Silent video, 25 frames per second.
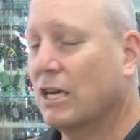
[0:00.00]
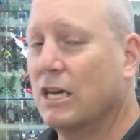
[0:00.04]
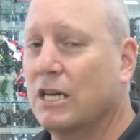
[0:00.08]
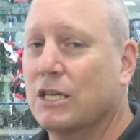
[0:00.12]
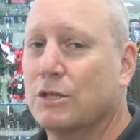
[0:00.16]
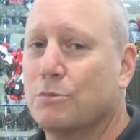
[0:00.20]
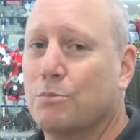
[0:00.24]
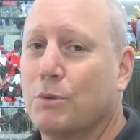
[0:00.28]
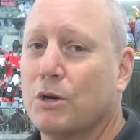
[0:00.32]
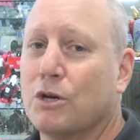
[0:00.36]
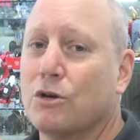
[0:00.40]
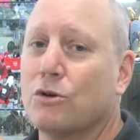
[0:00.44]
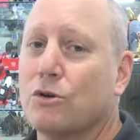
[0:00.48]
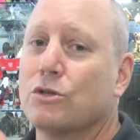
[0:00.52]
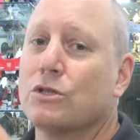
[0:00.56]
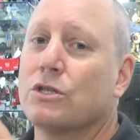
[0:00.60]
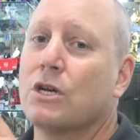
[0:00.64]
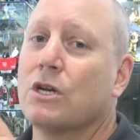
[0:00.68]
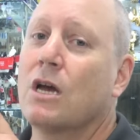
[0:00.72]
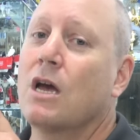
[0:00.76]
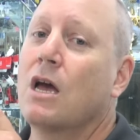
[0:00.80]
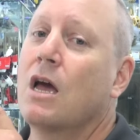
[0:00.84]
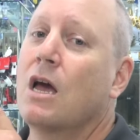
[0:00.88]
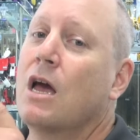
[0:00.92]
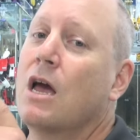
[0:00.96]
is
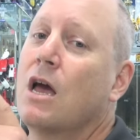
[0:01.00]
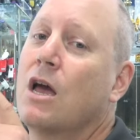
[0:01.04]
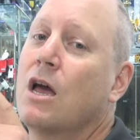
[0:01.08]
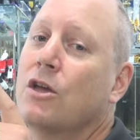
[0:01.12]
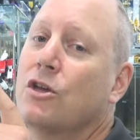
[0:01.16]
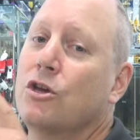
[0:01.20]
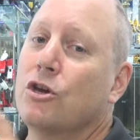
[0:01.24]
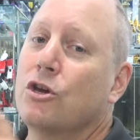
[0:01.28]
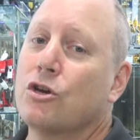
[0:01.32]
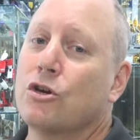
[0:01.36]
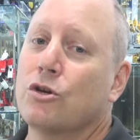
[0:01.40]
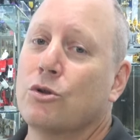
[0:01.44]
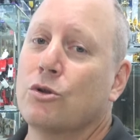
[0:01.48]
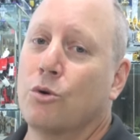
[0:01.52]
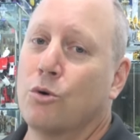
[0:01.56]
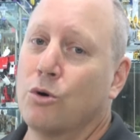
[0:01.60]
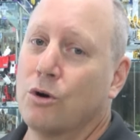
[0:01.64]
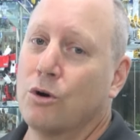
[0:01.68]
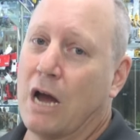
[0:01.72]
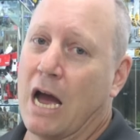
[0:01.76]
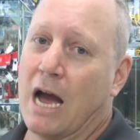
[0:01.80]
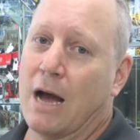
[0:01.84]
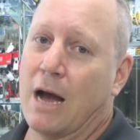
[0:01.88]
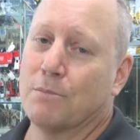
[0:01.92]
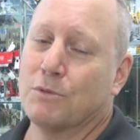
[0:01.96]
because you can
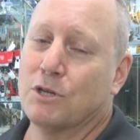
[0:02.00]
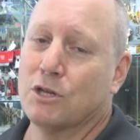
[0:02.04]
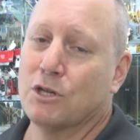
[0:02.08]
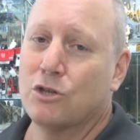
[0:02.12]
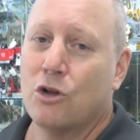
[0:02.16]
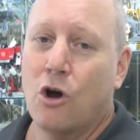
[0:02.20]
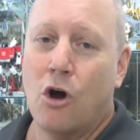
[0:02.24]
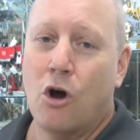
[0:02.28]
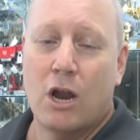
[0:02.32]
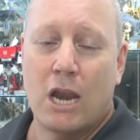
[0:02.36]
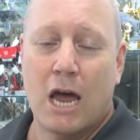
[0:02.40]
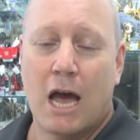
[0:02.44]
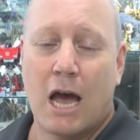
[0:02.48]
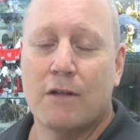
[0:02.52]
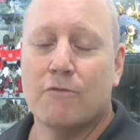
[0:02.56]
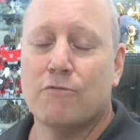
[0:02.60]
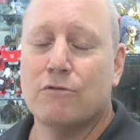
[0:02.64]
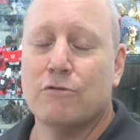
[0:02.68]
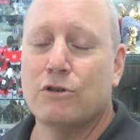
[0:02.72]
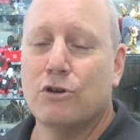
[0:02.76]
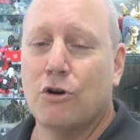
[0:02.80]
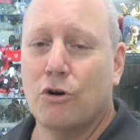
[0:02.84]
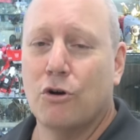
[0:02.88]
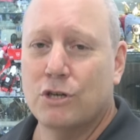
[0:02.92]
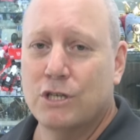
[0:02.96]
order up to
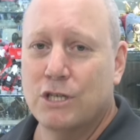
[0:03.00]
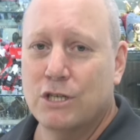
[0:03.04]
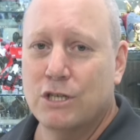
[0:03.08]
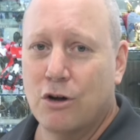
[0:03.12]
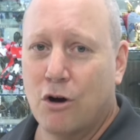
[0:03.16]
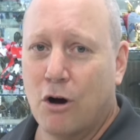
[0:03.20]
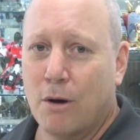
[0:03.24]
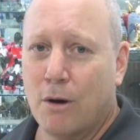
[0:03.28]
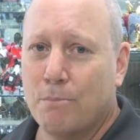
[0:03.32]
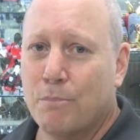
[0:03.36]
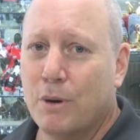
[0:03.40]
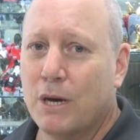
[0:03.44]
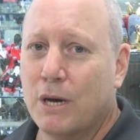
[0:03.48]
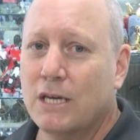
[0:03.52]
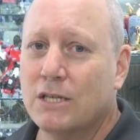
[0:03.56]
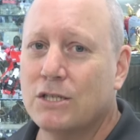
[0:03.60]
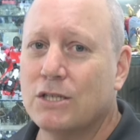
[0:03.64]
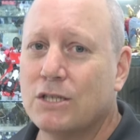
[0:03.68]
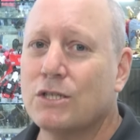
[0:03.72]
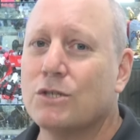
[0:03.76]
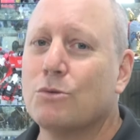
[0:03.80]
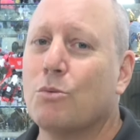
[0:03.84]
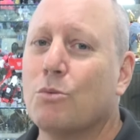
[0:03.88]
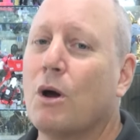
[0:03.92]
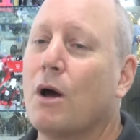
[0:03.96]
999
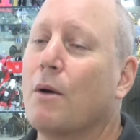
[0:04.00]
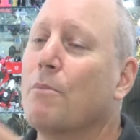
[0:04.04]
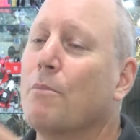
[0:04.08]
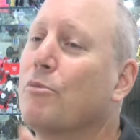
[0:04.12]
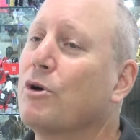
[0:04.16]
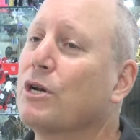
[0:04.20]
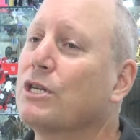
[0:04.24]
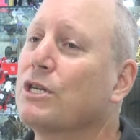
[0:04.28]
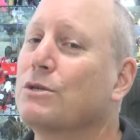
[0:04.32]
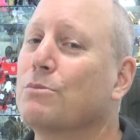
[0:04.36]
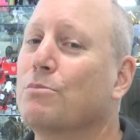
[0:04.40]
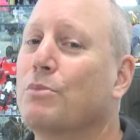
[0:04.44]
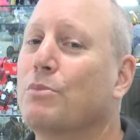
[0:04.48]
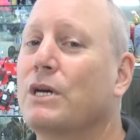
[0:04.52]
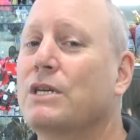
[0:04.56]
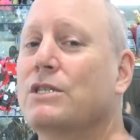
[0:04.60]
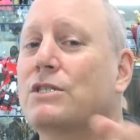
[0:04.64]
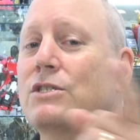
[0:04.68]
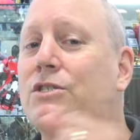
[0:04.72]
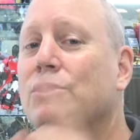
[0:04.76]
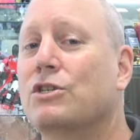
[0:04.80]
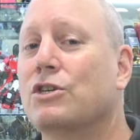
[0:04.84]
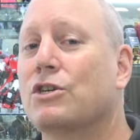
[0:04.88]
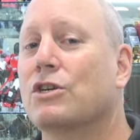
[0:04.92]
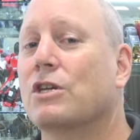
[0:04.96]
pieces, where on Bricks and
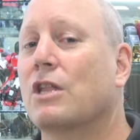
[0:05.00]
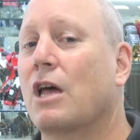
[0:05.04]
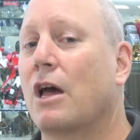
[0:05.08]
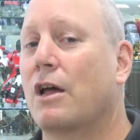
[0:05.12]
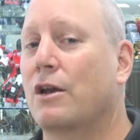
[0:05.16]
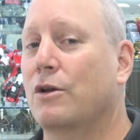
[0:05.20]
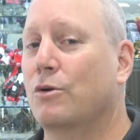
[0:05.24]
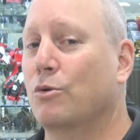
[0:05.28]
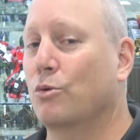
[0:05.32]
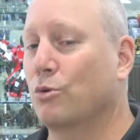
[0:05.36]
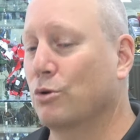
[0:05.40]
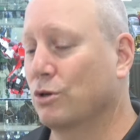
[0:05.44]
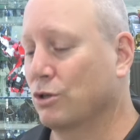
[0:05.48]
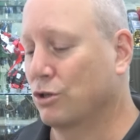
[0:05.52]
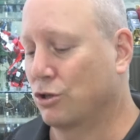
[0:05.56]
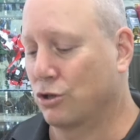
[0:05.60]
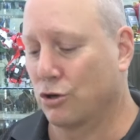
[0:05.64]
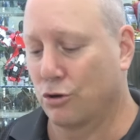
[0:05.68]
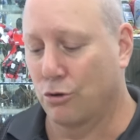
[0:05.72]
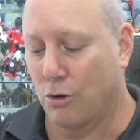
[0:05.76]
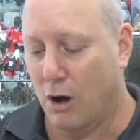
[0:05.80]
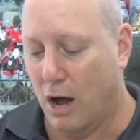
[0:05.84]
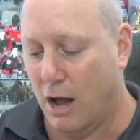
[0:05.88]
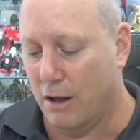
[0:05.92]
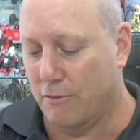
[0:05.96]
Pieces you can only order
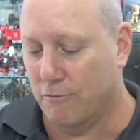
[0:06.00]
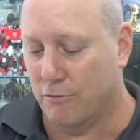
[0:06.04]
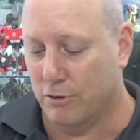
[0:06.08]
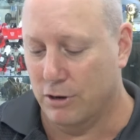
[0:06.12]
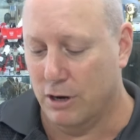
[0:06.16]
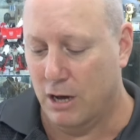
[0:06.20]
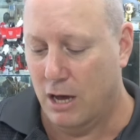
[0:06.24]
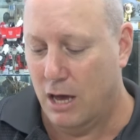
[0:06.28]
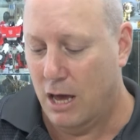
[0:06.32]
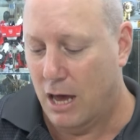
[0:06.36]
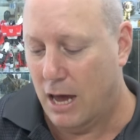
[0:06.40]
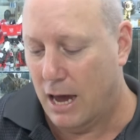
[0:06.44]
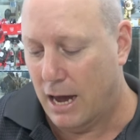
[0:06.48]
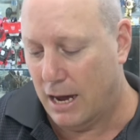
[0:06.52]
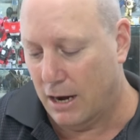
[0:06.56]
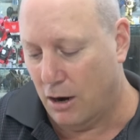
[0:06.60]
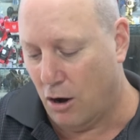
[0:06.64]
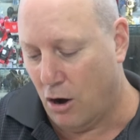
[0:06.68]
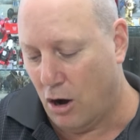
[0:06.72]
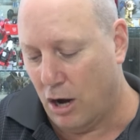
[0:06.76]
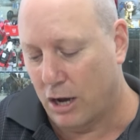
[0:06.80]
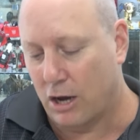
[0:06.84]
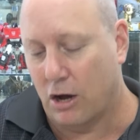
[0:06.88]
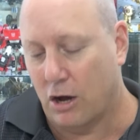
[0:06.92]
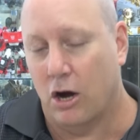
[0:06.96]
200. And
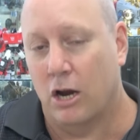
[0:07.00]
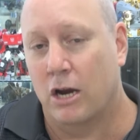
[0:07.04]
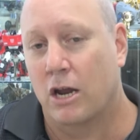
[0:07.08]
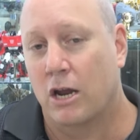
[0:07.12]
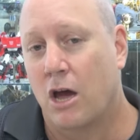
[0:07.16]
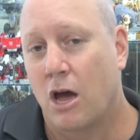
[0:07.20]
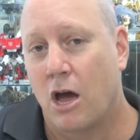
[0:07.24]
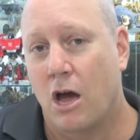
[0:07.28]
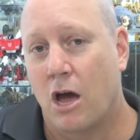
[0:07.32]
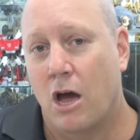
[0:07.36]
I got